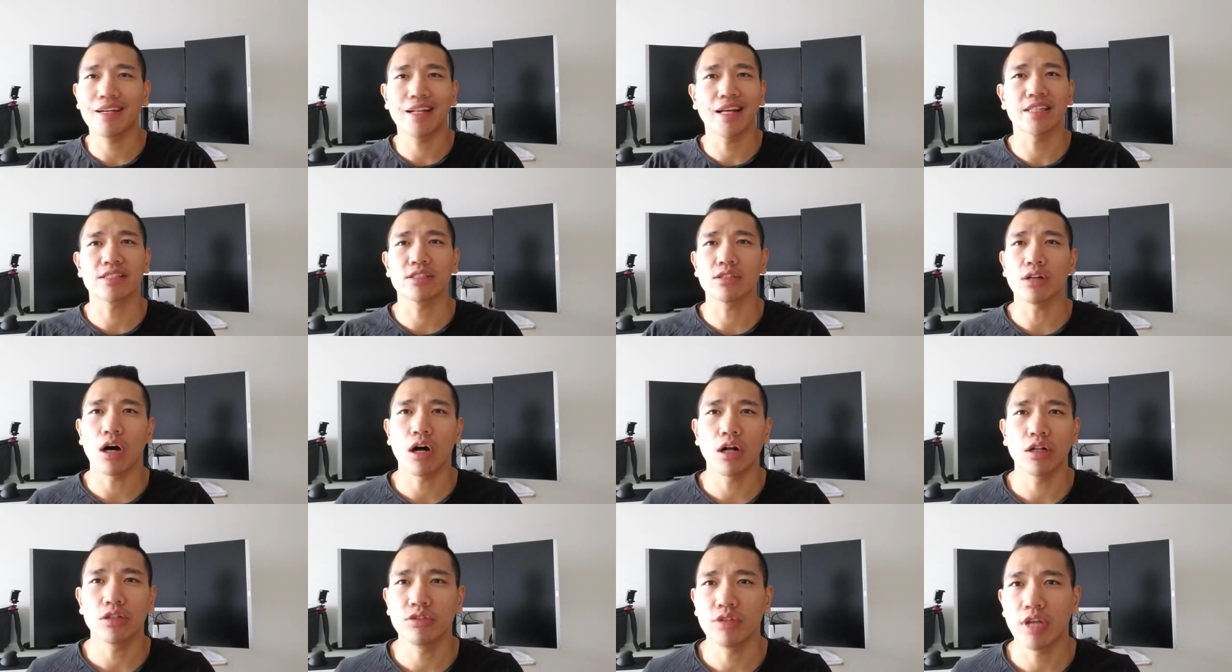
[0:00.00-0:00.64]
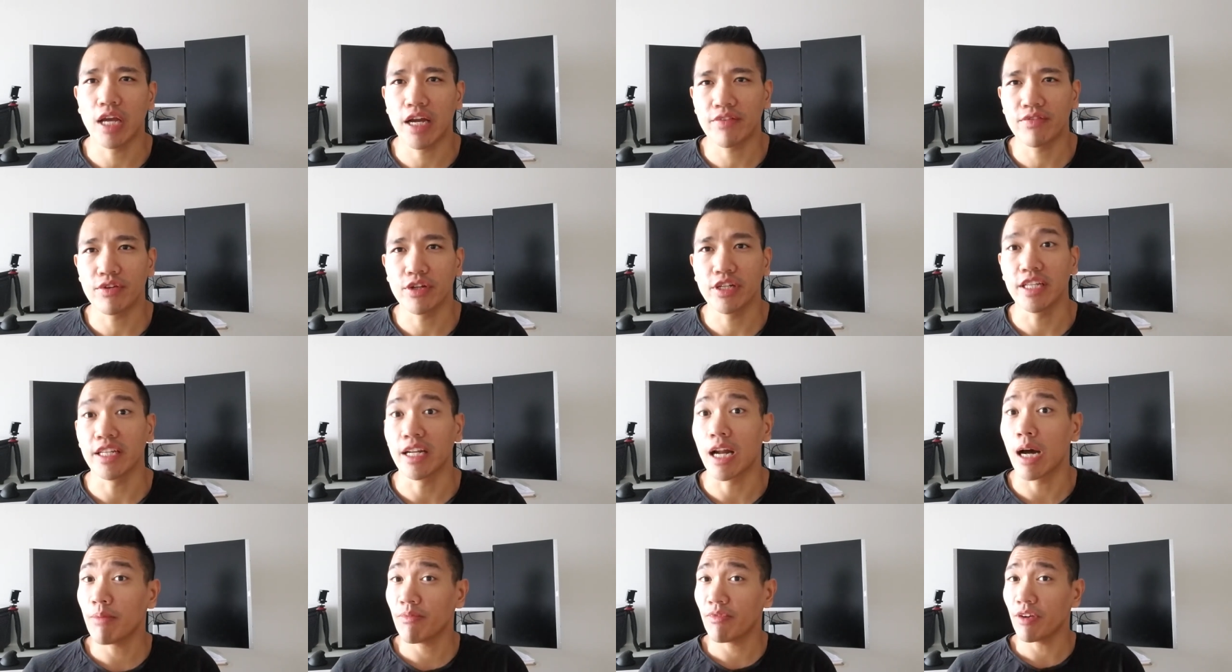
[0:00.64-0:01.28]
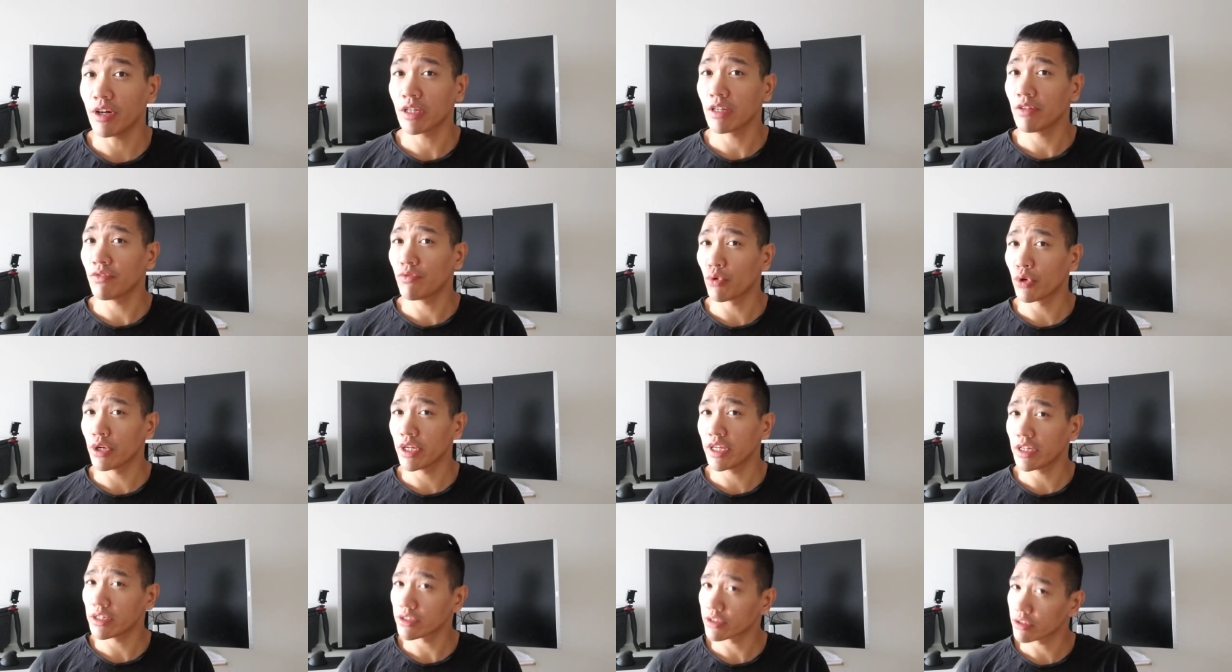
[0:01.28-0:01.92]
That's all you ever need. I'm fucking
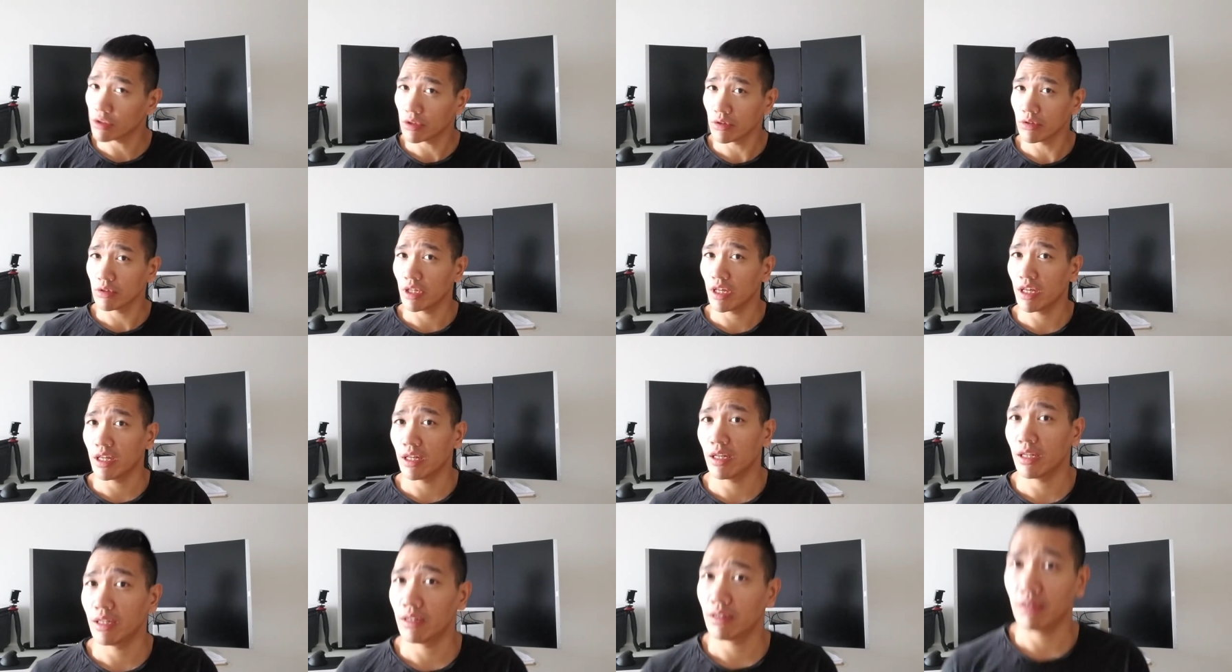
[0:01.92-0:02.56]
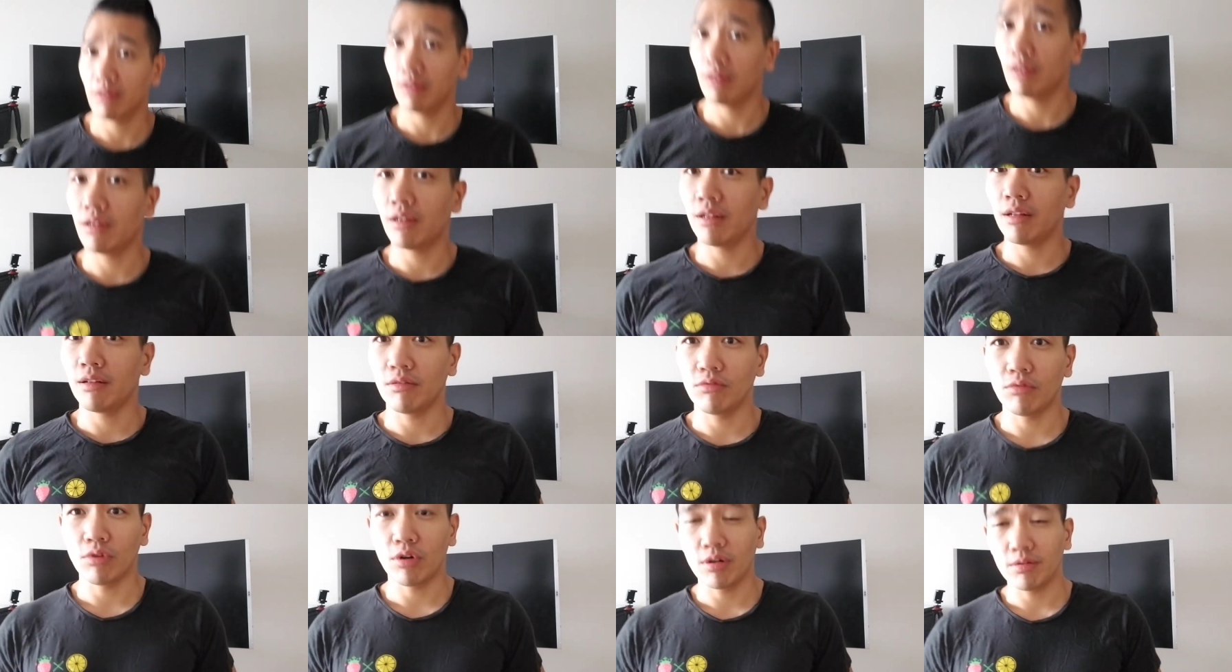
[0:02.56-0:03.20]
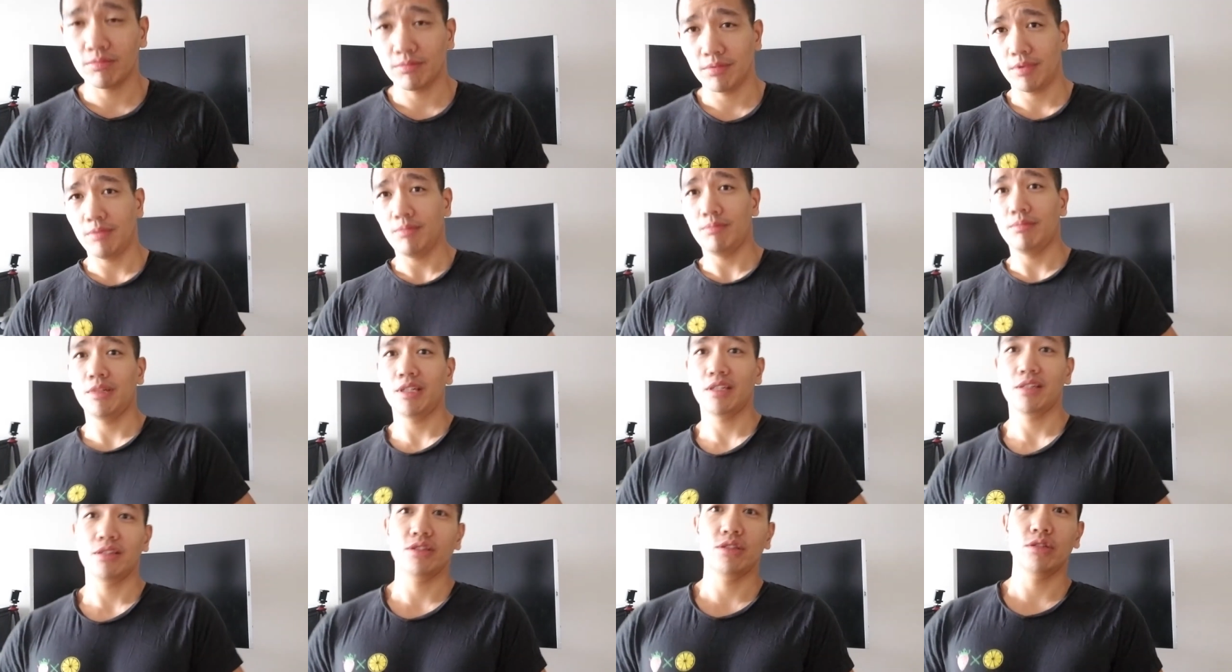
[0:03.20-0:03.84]
40 years old, and you know, well,
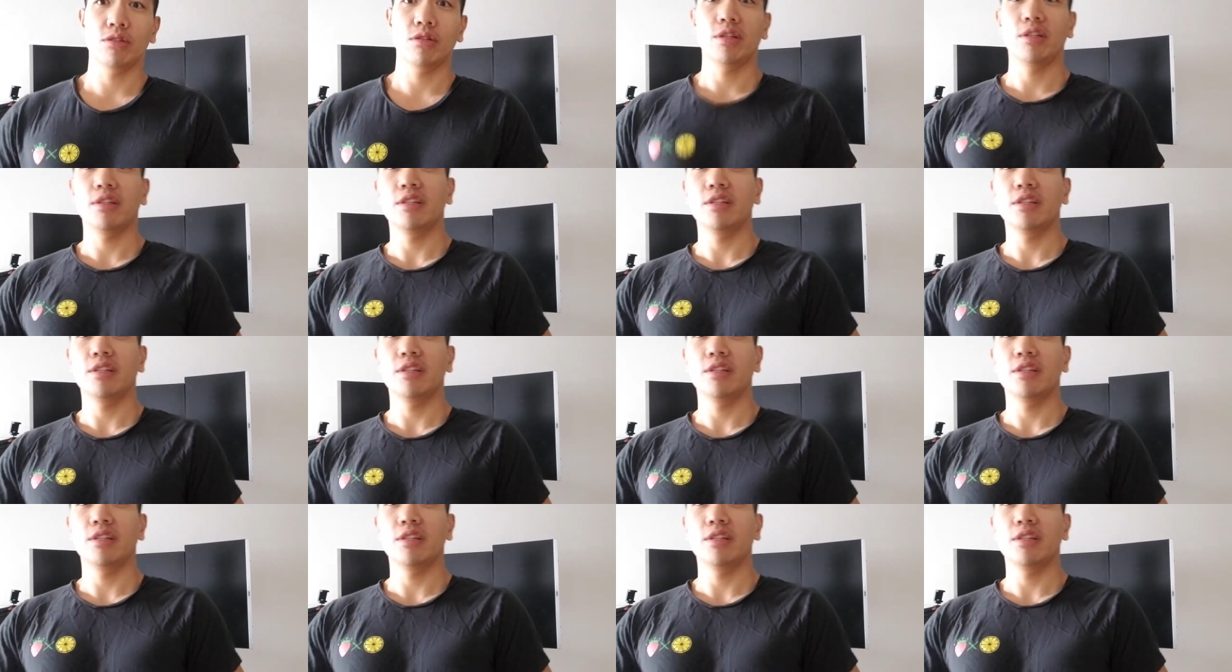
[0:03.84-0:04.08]
like I showed in